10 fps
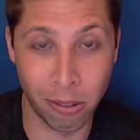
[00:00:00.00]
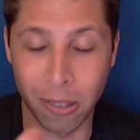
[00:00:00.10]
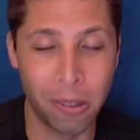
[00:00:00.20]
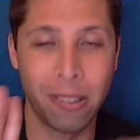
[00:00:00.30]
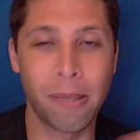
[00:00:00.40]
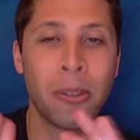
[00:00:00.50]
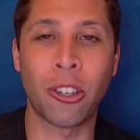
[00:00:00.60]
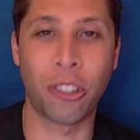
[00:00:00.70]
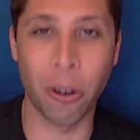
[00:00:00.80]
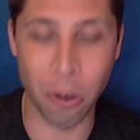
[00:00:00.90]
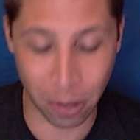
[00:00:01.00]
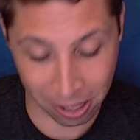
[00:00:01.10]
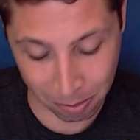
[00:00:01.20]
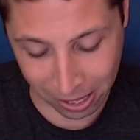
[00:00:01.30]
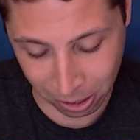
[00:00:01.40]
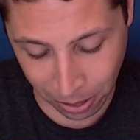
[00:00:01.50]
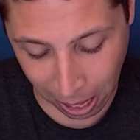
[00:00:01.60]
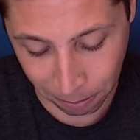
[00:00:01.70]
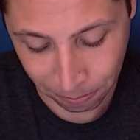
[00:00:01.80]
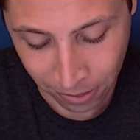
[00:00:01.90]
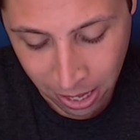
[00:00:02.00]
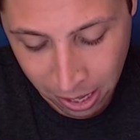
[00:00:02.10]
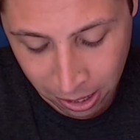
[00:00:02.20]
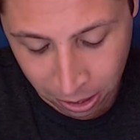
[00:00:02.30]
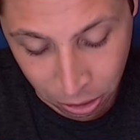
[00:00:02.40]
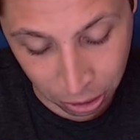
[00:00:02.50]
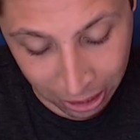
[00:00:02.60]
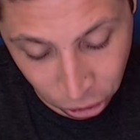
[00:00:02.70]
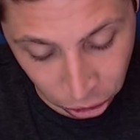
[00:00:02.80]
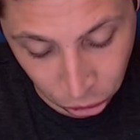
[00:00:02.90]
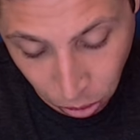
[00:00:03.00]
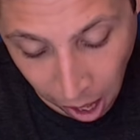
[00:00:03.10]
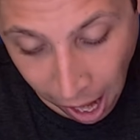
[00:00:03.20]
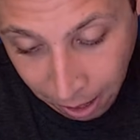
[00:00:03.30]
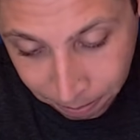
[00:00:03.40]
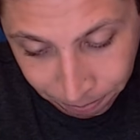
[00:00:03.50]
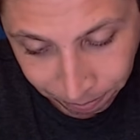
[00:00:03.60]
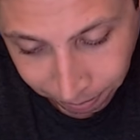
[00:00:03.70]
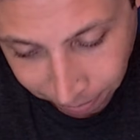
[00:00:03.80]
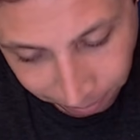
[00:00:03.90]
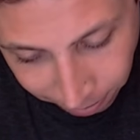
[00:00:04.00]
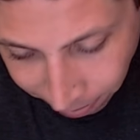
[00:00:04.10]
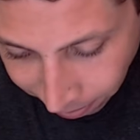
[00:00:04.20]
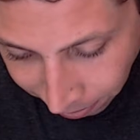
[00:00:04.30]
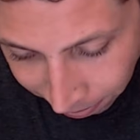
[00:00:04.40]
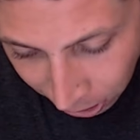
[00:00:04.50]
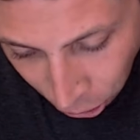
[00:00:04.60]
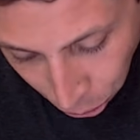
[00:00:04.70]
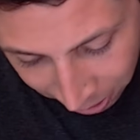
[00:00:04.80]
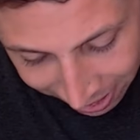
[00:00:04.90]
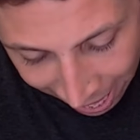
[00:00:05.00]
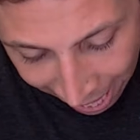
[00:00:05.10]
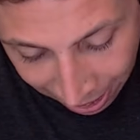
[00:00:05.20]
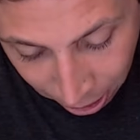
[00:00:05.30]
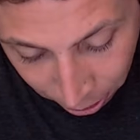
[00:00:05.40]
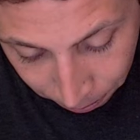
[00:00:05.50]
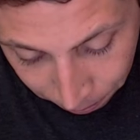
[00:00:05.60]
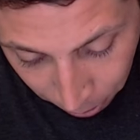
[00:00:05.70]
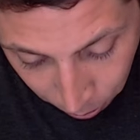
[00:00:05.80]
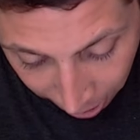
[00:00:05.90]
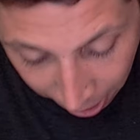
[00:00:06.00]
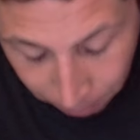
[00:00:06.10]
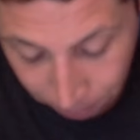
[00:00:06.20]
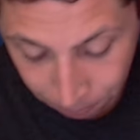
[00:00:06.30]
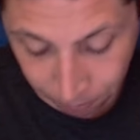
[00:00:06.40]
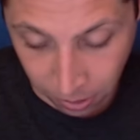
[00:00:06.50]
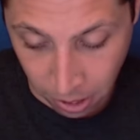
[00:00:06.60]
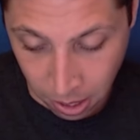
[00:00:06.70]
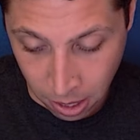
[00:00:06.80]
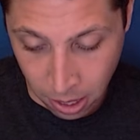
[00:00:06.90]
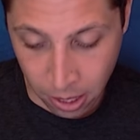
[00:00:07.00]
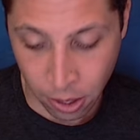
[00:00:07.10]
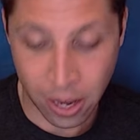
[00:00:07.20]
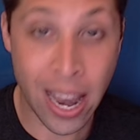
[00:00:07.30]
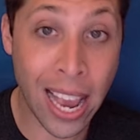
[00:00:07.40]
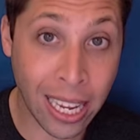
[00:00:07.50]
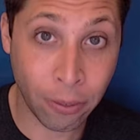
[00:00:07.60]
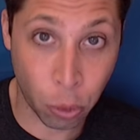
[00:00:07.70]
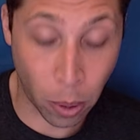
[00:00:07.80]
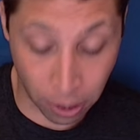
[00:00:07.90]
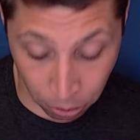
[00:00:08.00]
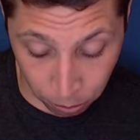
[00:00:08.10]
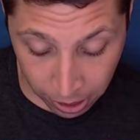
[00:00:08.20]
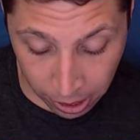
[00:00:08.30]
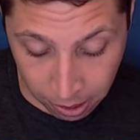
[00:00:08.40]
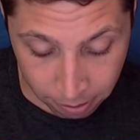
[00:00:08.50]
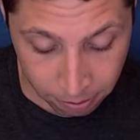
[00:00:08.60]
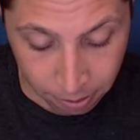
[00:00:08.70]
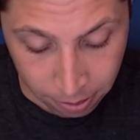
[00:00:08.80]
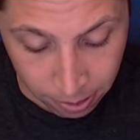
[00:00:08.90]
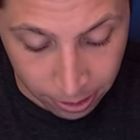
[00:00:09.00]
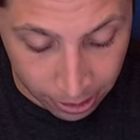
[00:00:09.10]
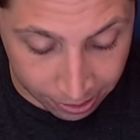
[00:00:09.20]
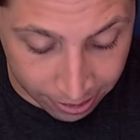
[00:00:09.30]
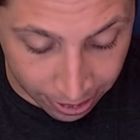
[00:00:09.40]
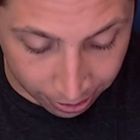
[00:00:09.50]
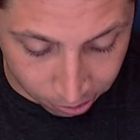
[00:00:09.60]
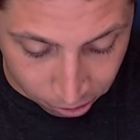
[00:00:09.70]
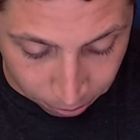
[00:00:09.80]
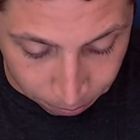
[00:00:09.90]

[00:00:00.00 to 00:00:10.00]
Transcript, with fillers: So let me just show you what this means. Okay, so let's just try choice a here. Okay, negative twenty-three is the answer.